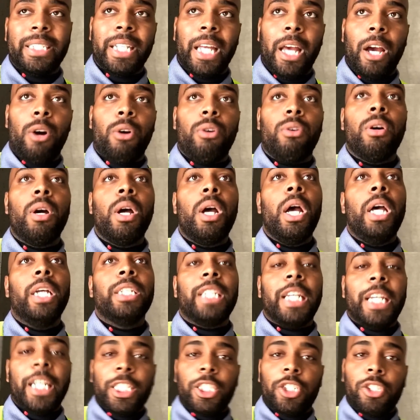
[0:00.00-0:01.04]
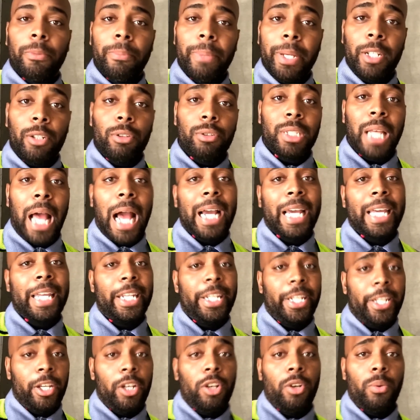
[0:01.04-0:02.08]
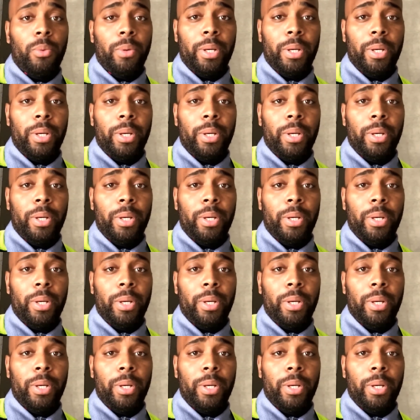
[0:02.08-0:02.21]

Now, the instrumentals I can deal